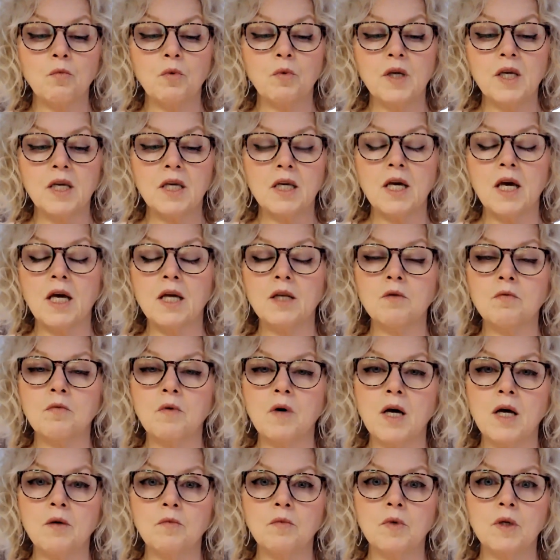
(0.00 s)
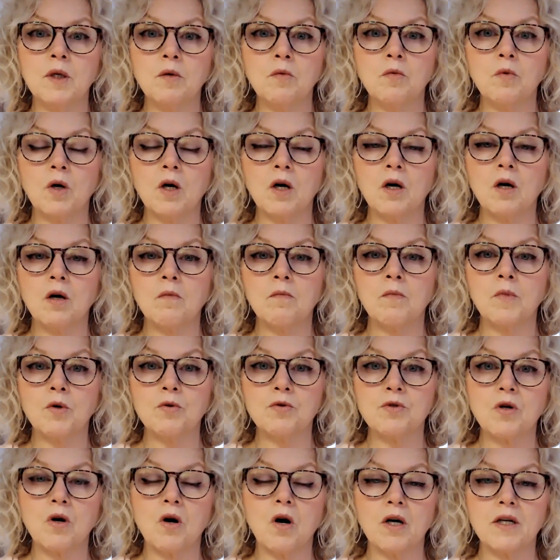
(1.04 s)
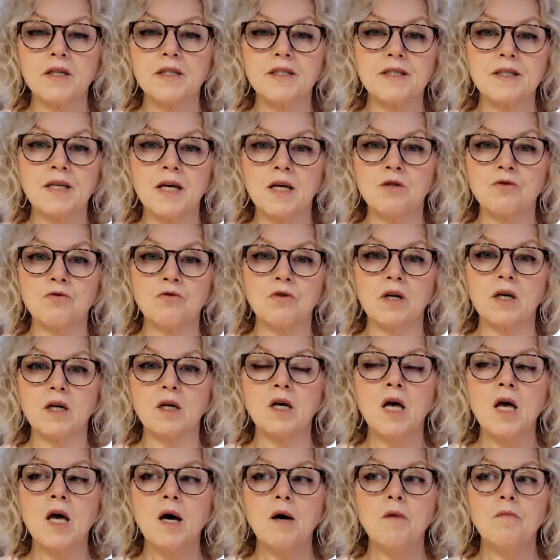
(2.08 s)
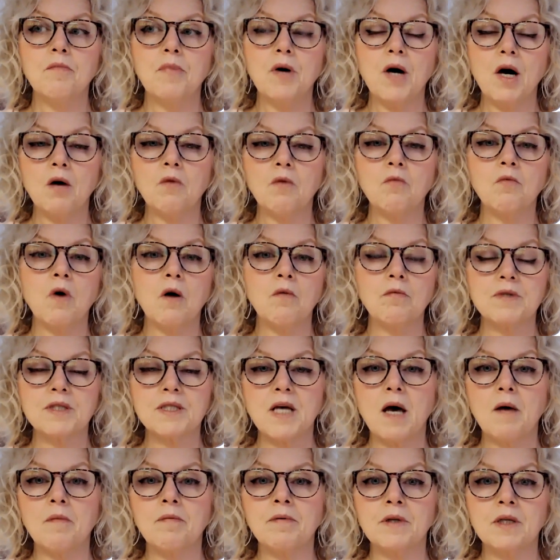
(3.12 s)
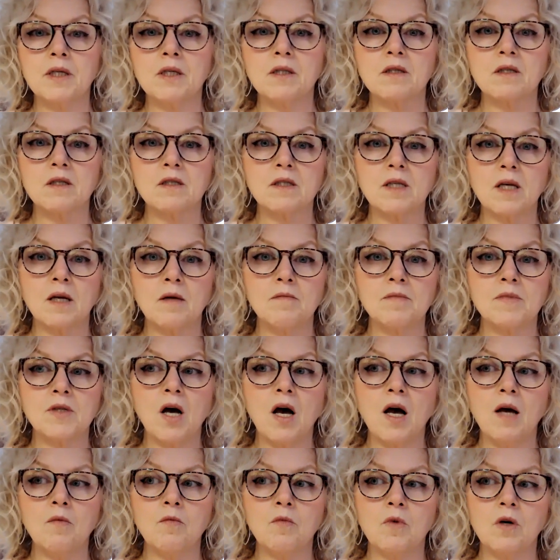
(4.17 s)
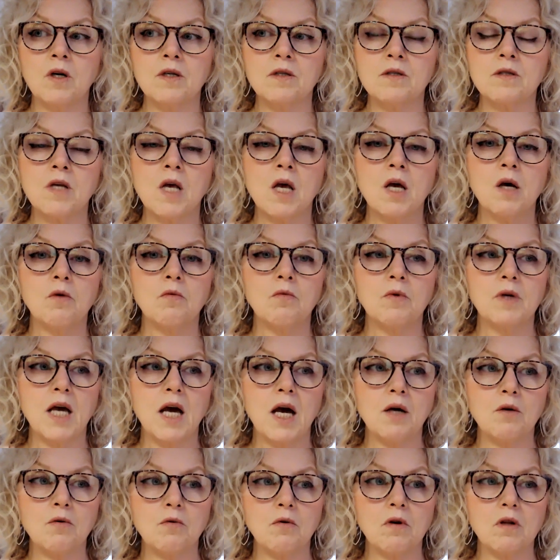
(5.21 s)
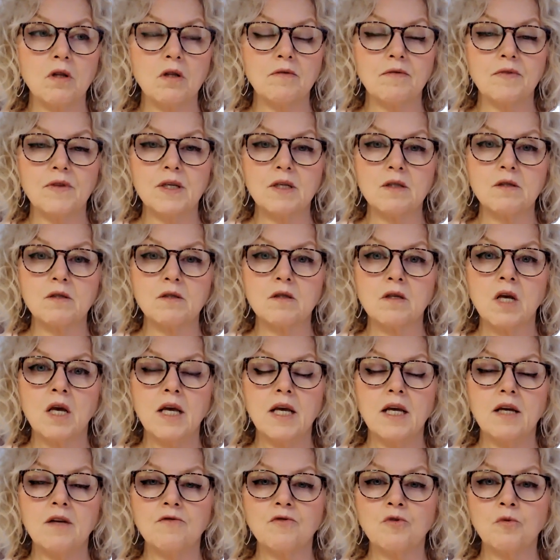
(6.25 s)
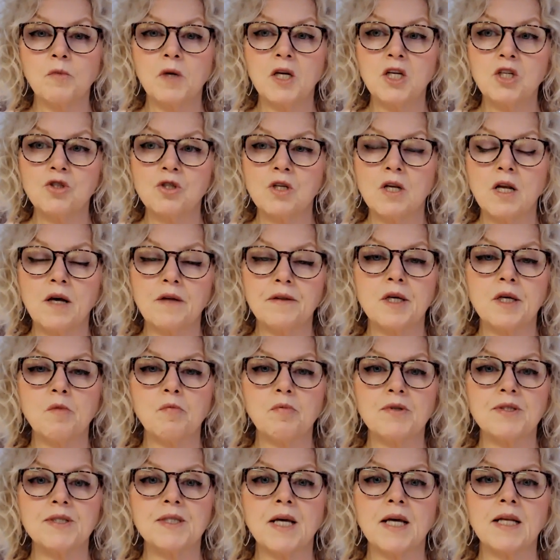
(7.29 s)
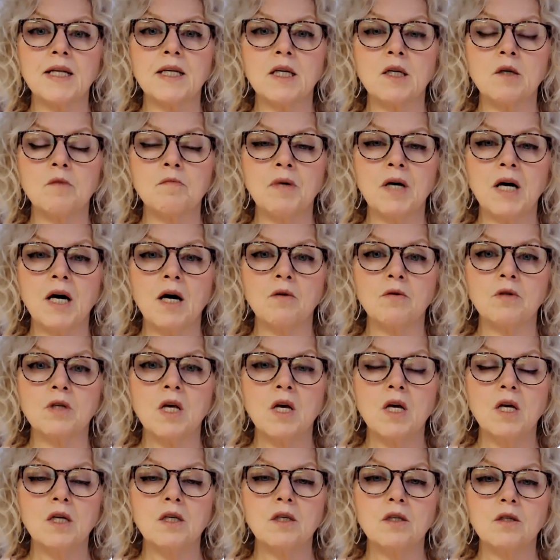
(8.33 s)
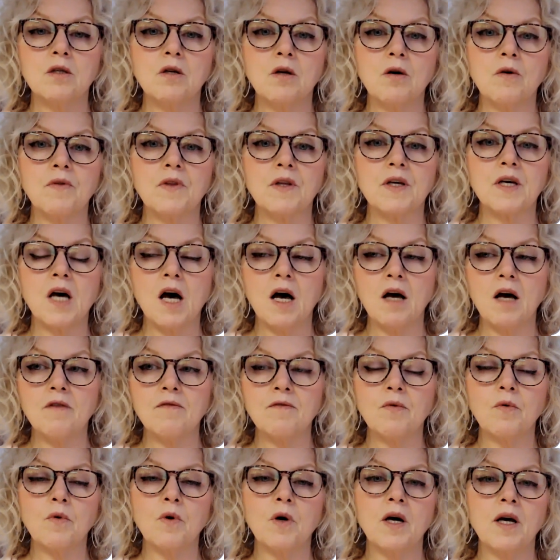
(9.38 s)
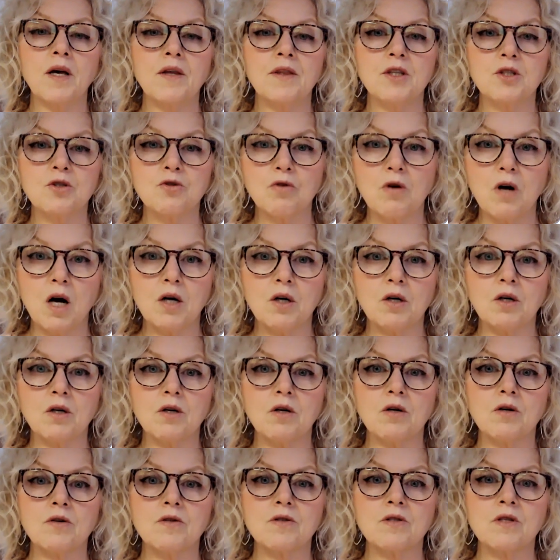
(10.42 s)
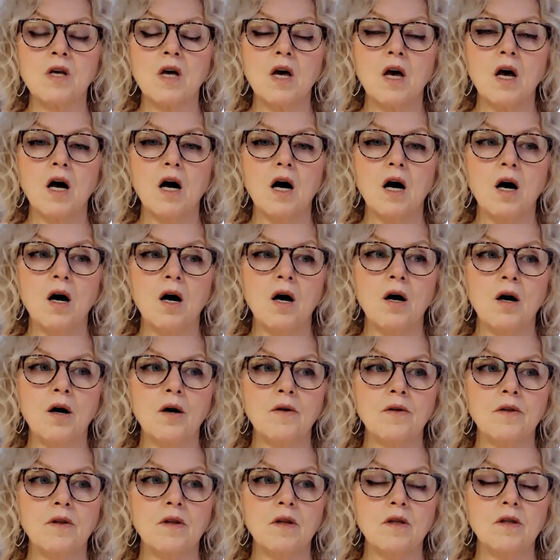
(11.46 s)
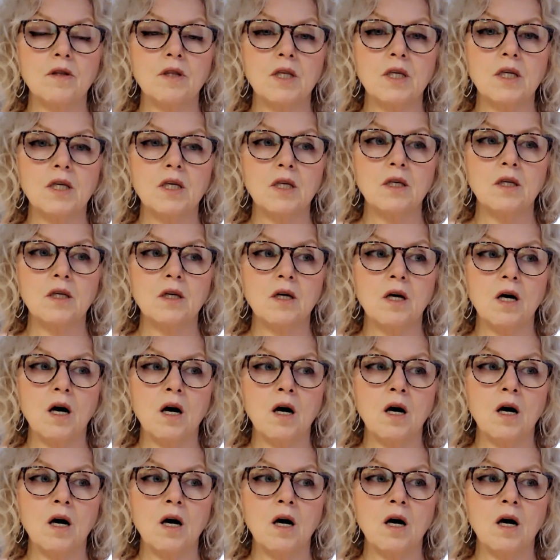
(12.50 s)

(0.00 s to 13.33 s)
weekend when we were most heart centric. But what was happening at the same time was we had all of this information out there presenting about, the convoy, the truckers, the